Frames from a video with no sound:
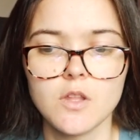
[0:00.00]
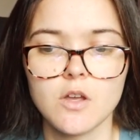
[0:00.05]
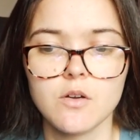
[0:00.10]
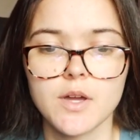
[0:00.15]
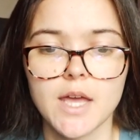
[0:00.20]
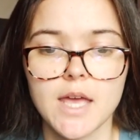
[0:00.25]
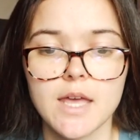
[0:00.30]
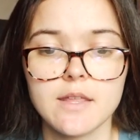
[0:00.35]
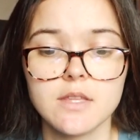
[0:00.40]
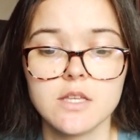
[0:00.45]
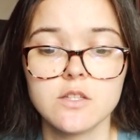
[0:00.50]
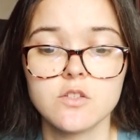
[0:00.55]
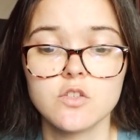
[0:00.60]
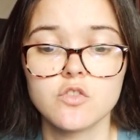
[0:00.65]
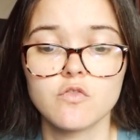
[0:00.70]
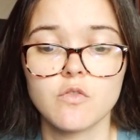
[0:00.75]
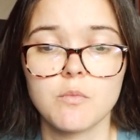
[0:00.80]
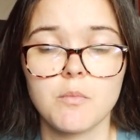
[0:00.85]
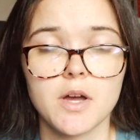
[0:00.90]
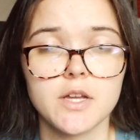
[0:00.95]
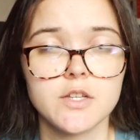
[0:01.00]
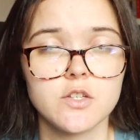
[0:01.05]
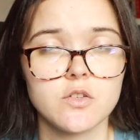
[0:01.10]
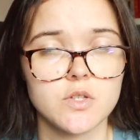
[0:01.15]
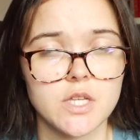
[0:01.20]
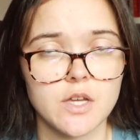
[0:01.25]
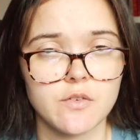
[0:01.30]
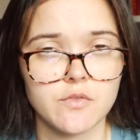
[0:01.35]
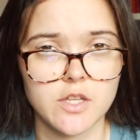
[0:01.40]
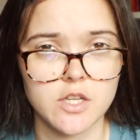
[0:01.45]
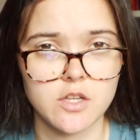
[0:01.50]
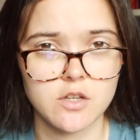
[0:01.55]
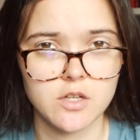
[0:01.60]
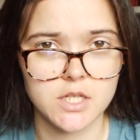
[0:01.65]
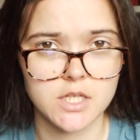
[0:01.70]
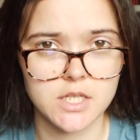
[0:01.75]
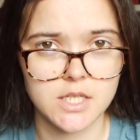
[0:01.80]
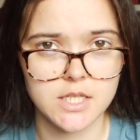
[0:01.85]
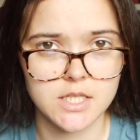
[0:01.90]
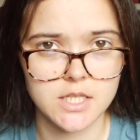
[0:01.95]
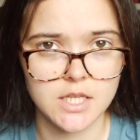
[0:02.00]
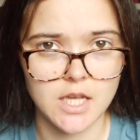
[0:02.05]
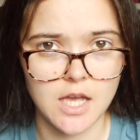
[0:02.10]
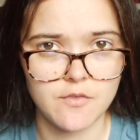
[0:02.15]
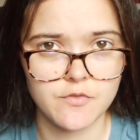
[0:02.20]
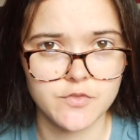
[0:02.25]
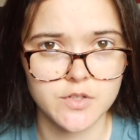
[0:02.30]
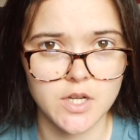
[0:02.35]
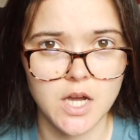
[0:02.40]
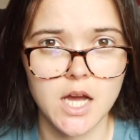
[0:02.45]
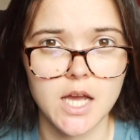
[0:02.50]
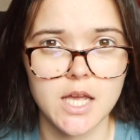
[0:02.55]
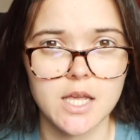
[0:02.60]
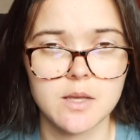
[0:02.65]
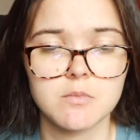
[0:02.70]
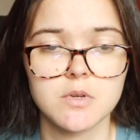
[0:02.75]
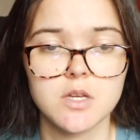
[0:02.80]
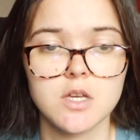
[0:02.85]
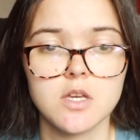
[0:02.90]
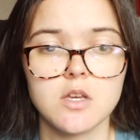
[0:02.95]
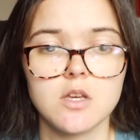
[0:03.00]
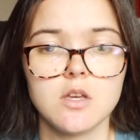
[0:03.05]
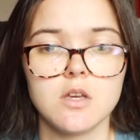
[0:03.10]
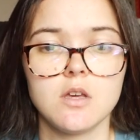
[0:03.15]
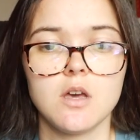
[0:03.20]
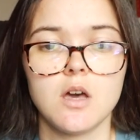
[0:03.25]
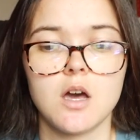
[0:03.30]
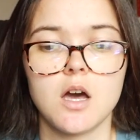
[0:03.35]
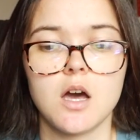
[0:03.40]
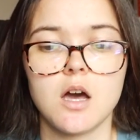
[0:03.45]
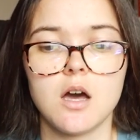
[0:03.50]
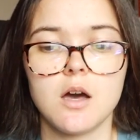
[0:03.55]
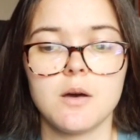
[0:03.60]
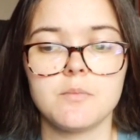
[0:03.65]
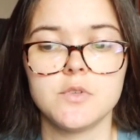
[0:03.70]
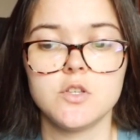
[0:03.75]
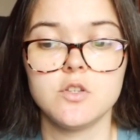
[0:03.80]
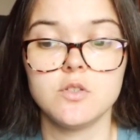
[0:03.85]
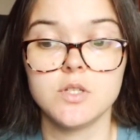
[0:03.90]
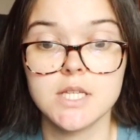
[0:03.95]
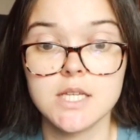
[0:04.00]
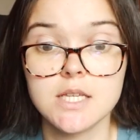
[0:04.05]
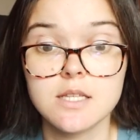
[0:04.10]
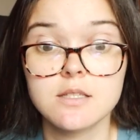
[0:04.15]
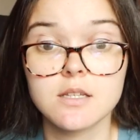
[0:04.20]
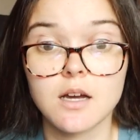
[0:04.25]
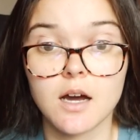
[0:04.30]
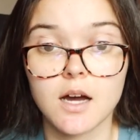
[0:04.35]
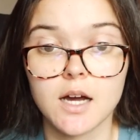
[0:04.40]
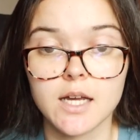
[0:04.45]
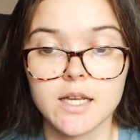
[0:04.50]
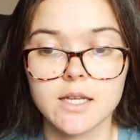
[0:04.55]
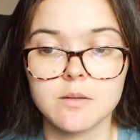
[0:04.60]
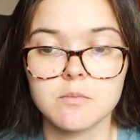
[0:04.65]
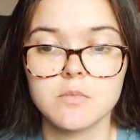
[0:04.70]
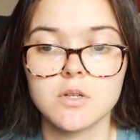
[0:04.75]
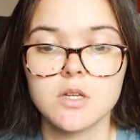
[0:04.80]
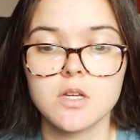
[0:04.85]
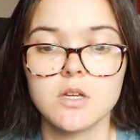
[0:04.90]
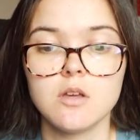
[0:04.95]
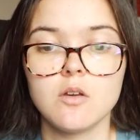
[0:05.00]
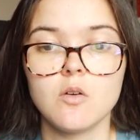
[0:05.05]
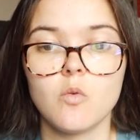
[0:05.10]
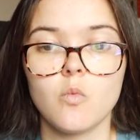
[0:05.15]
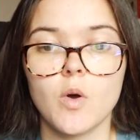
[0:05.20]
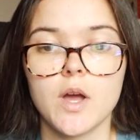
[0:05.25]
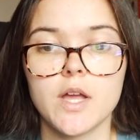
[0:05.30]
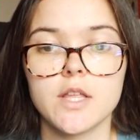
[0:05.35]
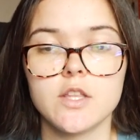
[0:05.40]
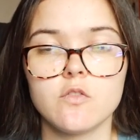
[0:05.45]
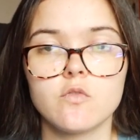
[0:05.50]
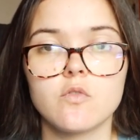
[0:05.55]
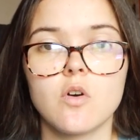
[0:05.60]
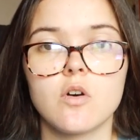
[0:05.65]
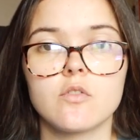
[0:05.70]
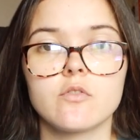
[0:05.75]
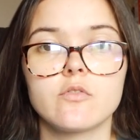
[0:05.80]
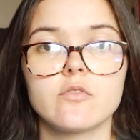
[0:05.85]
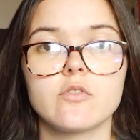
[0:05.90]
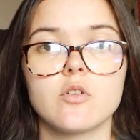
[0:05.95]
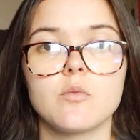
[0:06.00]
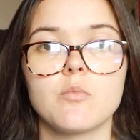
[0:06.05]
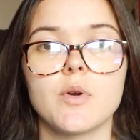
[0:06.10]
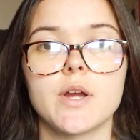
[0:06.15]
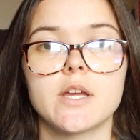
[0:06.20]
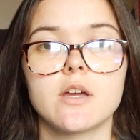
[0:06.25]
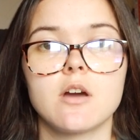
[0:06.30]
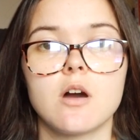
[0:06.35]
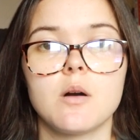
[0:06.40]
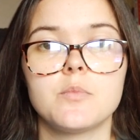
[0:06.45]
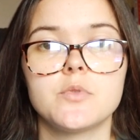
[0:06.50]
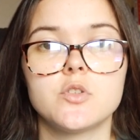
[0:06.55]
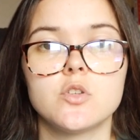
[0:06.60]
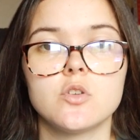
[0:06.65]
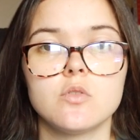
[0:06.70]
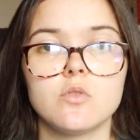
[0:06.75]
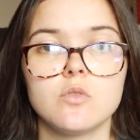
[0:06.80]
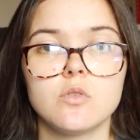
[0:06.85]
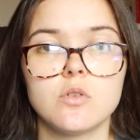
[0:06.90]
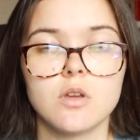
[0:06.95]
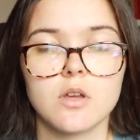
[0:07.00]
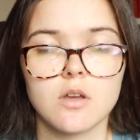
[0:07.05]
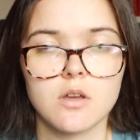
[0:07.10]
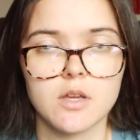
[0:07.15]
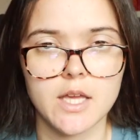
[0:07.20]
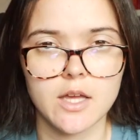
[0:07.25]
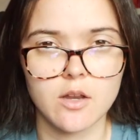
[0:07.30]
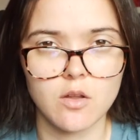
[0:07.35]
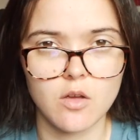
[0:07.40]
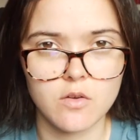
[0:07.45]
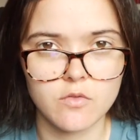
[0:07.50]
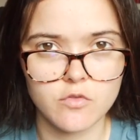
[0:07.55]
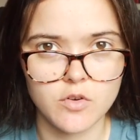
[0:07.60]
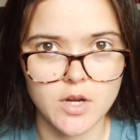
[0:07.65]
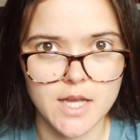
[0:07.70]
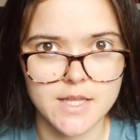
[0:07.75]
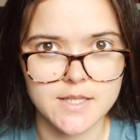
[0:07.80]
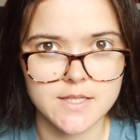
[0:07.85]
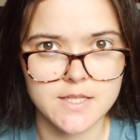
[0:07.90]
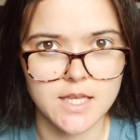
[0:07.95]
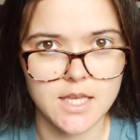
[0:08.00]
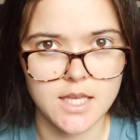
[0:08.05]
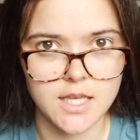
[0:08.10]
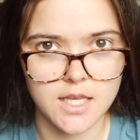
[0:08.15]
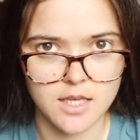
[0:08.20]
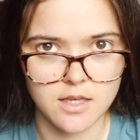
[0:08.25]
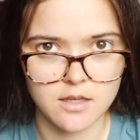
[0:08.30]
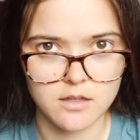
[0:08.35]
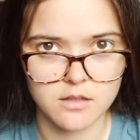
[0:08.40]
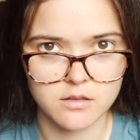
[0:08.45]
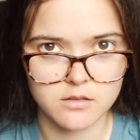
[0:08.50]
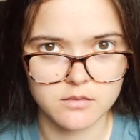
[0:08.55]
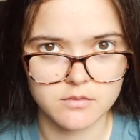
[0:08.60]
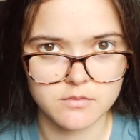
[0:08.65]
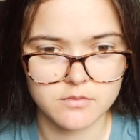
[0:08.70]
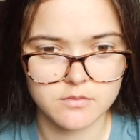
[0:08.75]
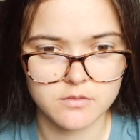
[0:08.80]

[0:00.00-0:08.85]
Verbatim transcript: Okay, and then just remind yourself that you're going to need to have time. Um, you need time when you've gone for a breakup to get over it and to heal.